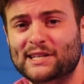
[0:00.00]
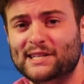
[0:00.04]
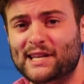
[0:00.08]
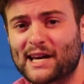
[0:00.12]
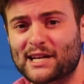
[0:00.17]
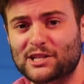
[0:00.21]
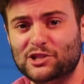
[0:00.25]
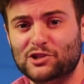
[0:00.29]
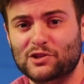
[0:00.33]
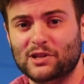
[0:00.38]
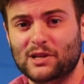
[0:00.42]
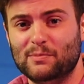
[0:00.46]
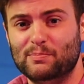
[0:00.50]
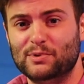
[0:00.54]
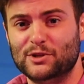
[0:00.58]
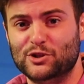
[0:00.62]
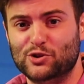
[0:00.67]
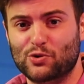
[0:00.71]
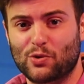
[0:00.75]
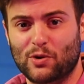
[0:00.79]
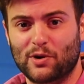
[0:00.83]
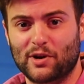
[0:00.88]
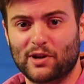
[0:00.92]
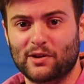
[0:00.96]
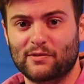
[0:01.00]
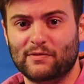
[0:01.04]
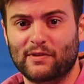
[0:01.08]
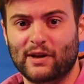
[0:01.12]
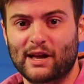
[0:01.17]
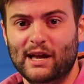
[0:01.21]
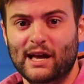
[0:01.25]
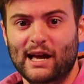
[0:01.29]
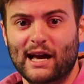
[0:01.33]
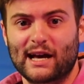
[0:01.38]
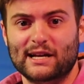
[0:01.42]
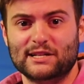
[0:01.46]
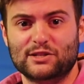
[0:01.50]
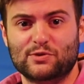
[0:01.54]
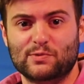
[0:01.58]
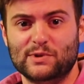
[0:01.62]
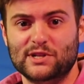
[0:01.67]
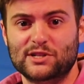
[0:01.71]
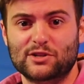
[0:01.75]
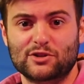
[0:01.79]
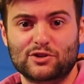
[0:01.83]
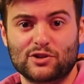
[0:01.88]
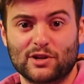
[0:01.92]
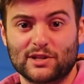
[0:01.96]
intentionally pejorative, as
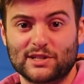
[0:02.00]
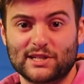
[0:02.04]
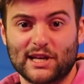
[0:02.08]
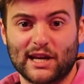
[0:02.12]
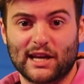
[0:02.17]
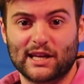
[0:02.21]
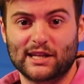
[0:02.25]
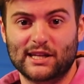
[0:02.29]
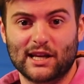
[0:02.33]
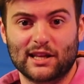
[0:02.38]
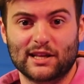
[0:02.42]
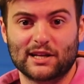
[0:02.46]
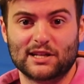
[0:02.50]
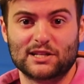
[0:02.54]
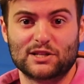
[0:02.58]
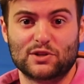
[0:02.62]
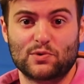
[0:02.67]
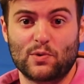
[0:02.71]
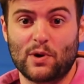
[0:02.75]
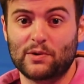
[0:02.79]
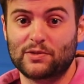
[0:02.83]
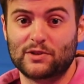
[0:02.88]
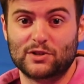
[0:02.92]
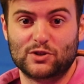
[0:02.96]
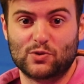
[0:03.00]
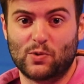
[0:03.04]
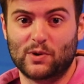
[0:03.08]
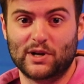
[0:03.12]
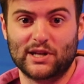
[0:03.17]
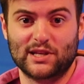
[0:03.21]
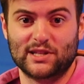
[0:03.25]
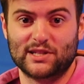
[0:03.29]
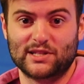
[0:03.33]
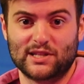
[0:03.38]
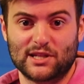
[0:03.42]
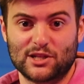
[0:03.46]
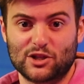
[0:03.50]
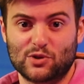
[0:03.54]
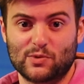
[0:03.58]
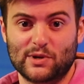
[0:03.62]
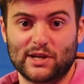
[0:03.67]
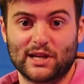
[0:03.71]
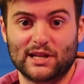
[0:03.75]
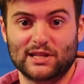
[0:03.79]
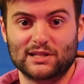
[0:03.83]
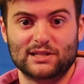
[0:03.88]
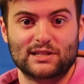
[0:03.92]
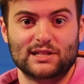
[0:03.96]
research on psychedelics throughout the 20th
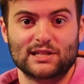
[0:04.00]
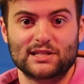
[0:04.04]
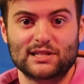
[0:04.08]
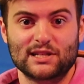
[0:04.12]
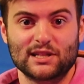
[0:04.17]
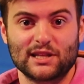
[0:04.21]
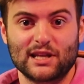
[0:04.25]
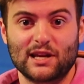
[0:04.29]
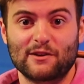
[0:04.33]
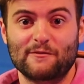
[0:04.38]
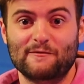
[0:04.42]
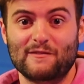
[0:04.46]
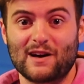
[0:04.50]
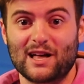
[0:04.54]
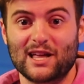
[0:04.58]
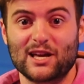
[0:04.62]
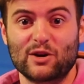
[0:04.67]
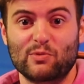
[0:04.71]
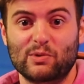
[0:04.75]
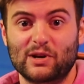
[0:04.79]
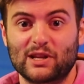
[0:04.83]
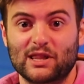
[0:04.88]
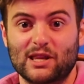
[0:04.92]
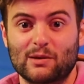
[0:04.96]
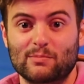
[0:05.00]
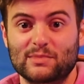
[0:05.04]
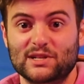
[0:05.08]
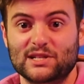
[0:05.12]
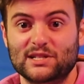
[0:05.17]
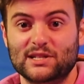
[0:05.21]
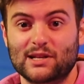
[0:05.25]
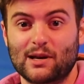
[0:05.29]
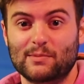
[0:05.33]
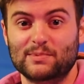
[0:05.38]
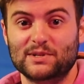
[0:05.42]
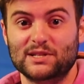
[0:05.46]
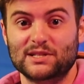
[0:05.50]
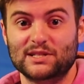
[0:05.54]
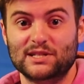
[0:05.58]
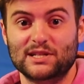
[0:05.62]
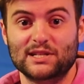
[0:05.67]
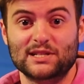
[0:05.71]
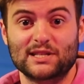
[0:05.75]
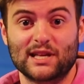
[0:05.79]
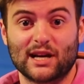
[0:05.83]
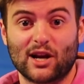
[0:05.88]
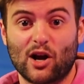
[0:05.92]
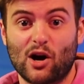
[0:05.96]
century consistently evaluated them as
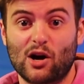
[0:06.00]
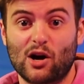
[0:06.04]
substances that